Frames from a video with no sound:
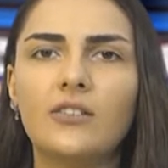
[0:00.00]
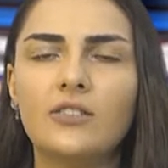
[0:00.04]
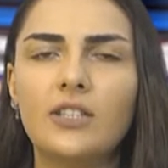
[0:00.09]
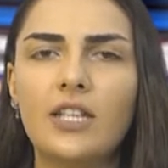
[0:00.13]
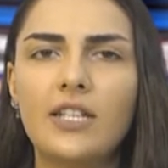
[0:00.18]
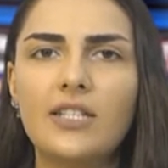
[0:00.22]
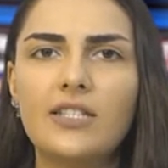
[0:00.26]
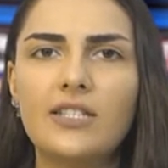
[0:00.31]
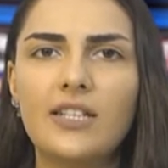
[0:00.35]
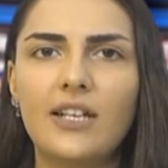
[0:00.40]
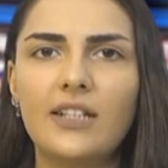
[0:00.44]

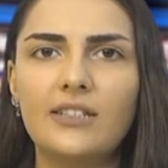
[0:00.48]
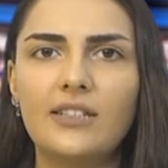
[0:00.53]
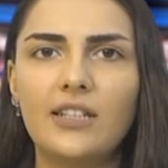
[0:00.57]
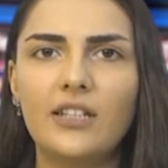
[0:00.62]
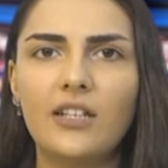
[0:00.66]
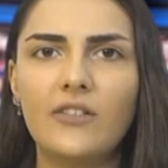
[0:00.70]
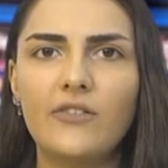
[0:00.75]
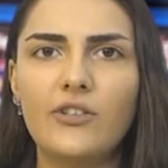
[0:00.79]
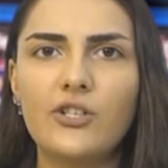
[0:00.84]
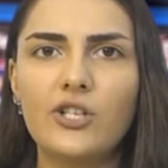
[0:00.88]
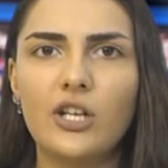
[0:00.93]
The state
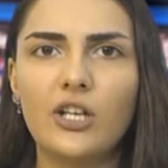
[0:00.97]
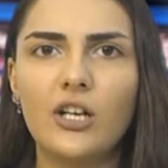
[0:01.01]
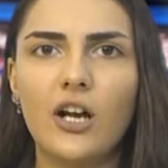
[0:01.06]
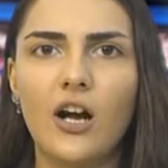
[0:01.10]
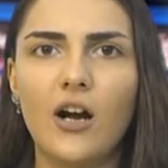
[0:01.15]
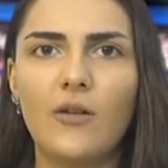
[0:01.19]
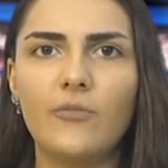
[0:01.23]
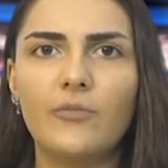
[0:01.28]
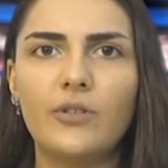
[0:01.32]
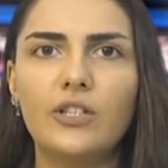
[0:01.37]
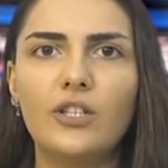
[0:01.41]
television
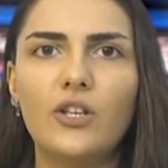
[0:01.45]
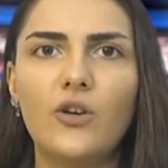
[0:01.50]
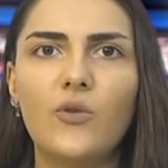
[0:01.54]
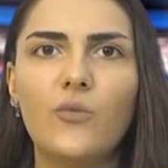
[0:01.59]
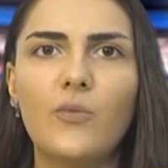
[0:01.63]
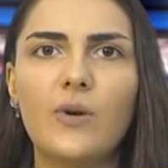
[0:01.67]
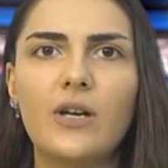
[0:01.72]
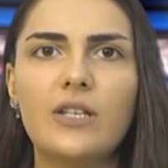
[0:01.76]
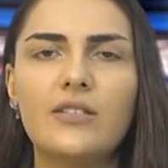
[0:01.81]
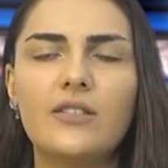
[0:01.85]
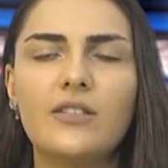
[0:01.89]
company
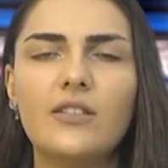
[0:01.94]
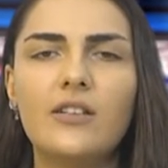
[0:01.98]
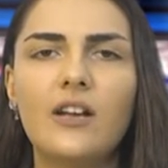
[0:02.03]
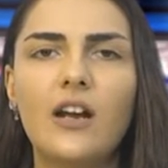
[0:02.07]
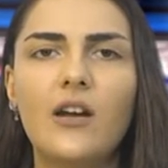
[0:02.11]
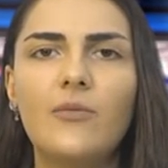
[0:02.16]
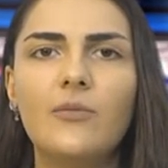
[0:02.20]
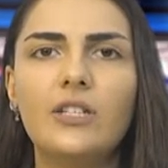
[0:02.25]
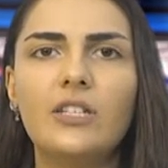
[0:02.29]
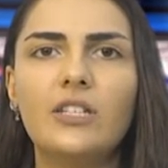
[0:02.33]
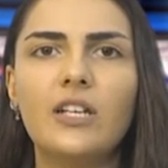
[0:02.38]
of Western
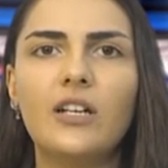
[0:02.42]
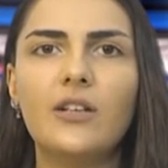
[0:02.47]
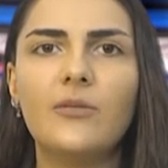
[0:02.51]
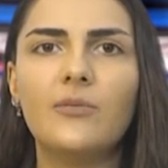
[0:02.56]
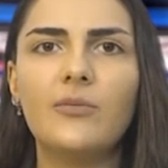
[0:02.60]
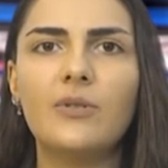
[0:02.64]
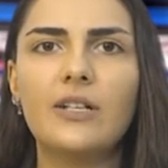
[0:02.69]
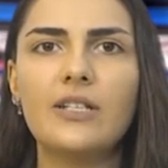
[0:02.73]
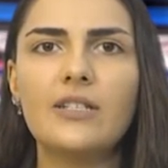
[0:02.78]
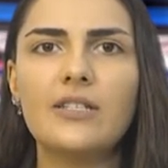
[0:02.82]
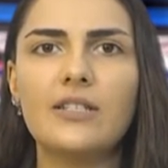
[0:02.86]
Armenia
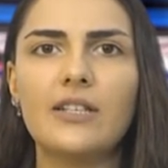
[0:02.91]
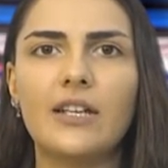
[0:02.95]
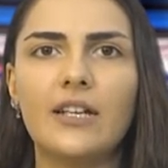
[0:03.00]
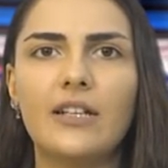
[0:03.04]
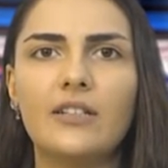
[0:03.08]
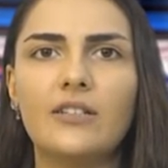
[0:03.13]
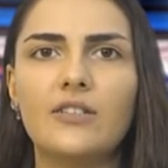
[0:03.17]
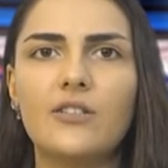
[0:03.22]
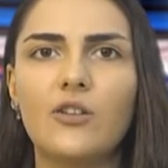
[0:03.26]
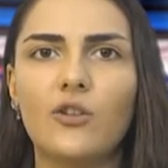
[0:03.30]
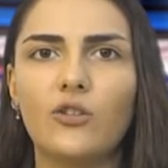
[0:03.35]

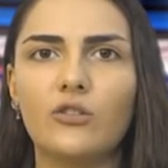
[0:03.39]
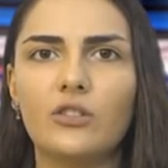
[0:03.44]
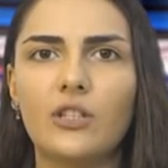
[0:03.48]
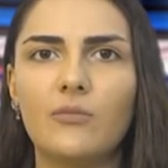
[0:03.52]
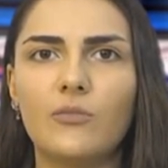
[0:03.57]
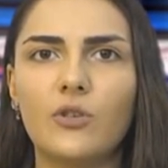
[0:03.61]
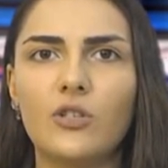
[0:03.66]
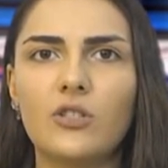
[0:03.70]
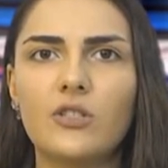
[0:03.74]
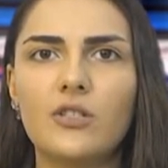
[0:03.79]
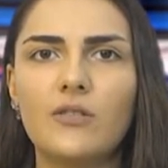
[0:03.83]
presents all
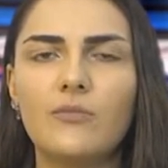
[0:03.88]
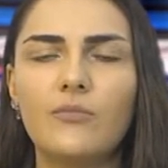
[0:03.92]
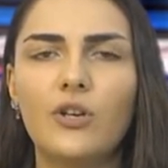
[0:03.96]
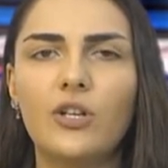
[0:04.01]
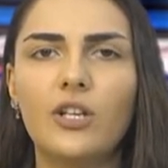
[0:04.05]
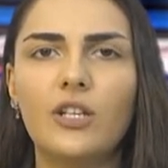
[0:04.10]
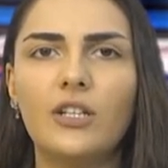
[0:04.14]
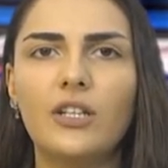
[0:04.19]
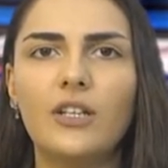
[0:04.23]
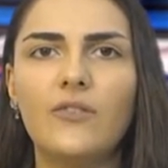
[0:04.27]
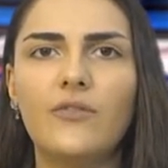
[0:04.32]
the most
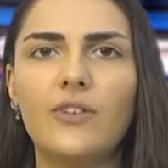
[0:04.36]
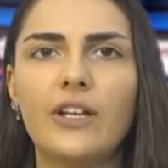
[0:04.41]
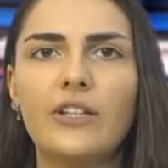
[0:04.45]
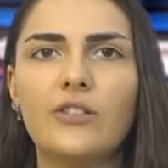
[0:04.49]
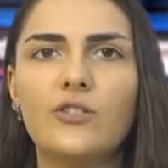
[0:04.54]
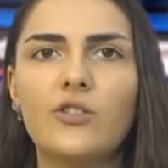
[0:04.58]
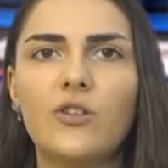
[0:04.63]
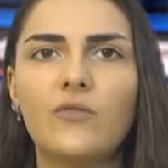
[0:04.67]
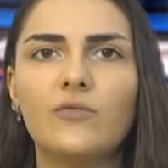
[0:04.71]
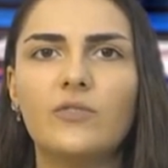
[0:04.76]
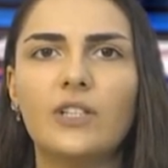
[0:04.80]
important
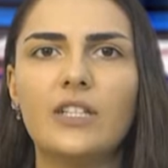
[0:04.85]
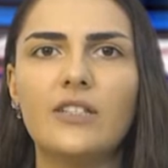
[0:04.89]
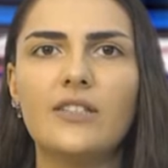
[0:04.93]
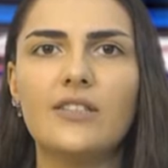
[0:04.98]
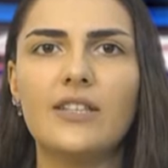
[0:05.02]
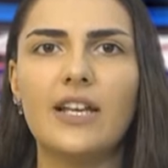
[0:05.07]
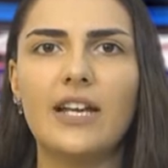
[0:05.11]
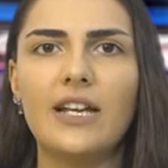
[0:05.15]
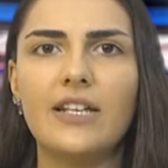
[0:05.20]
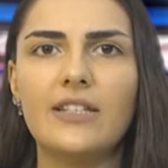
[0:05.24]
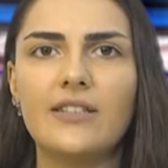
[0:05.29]
events of these
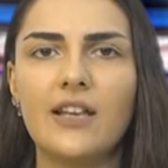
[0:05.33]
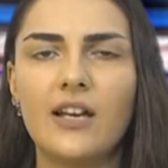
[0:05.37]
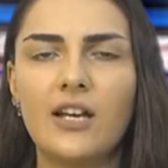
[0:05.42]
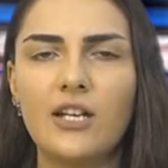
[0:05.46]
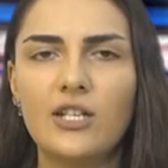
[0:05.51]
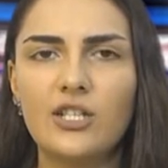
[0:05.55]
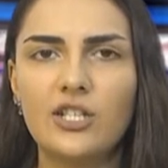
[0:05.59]
days.